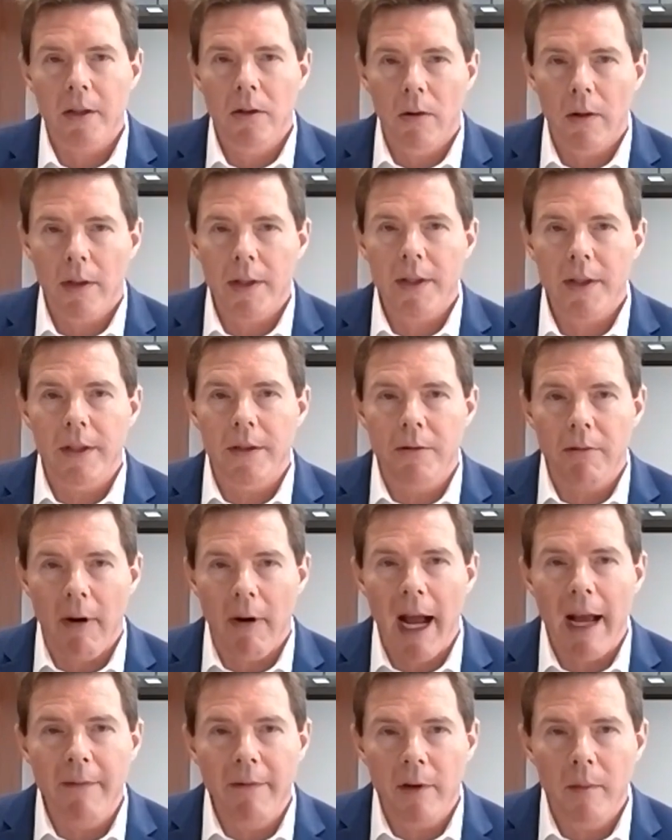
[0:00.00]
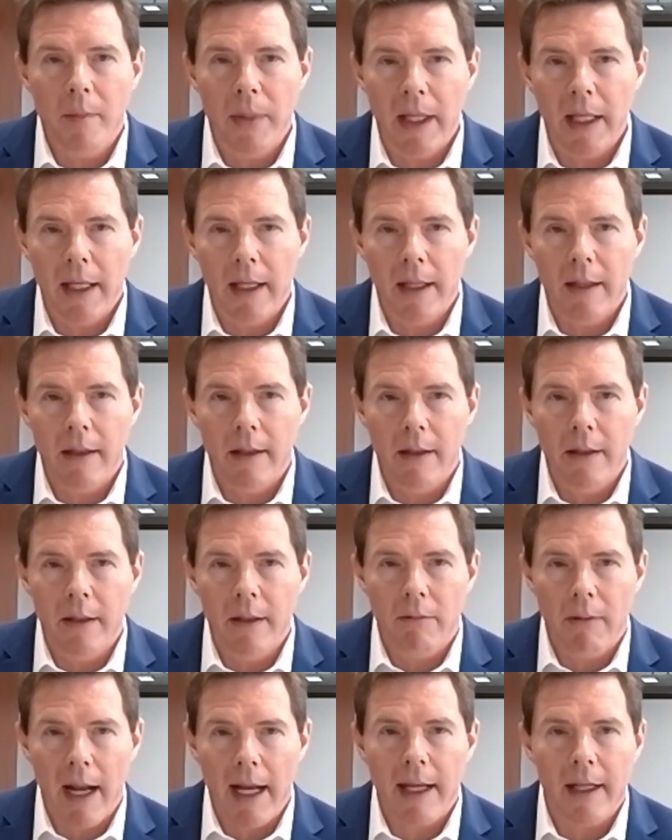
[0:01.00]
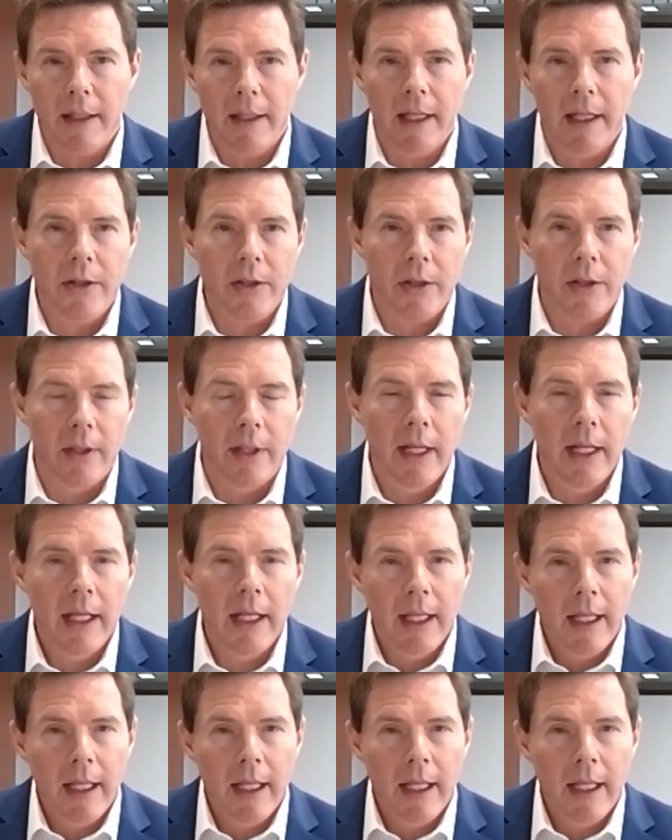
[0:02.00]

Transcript: Of course, the driver being the recognition